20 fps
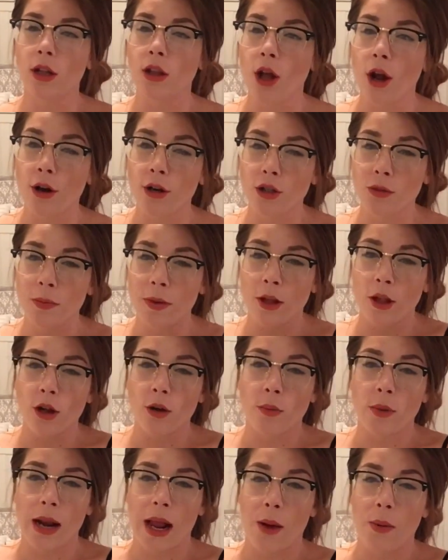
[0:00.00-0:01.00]
large meal or
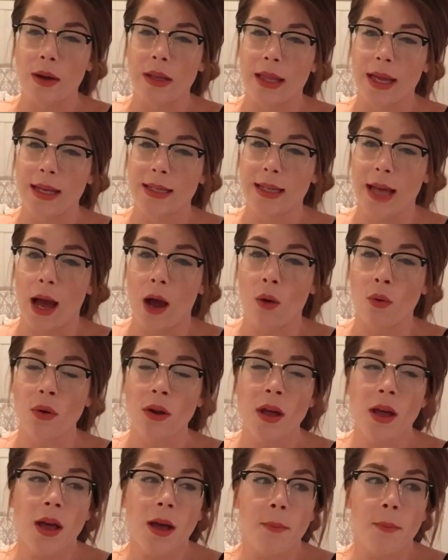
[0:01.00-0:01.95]
when I would lay down,